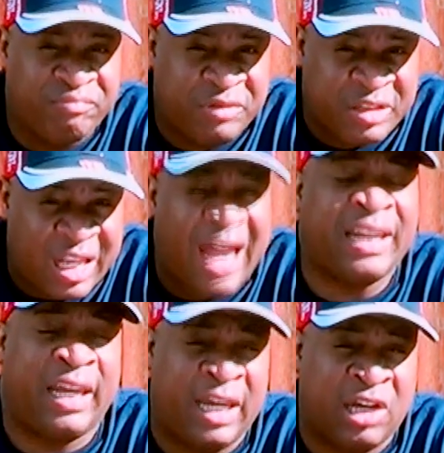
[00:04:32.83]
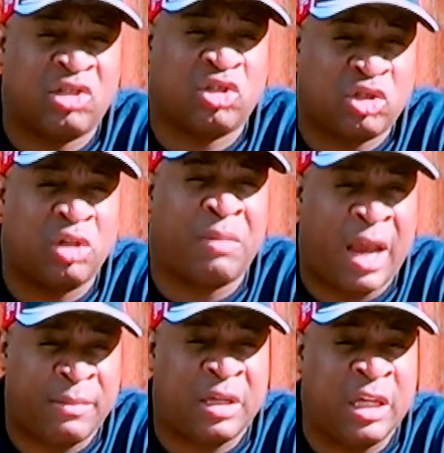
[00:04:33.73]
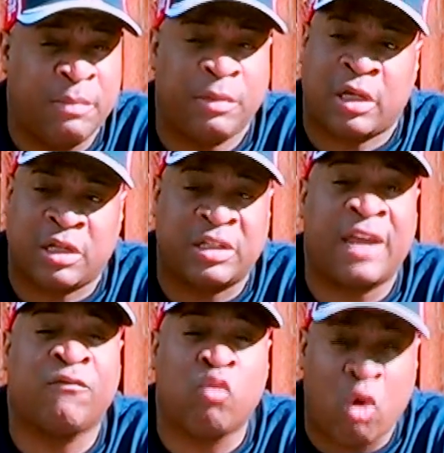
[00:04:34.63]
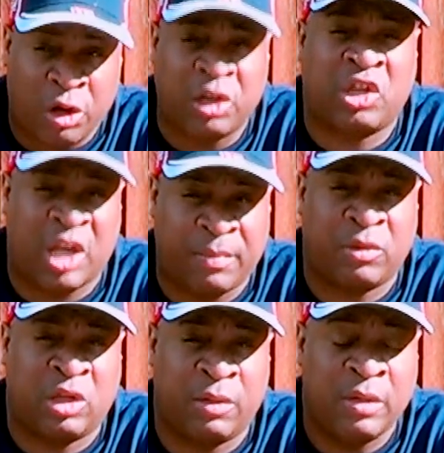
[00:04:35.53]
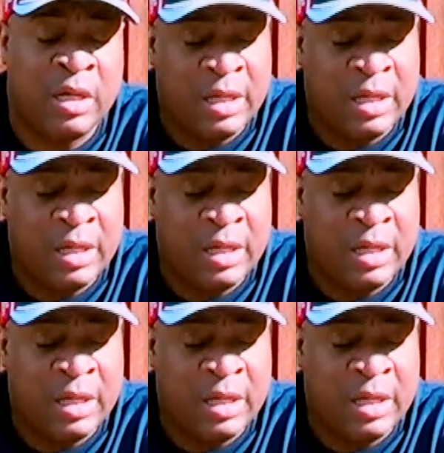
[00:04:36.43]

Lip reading: slight edge to the Miami Heat because they've won the championship.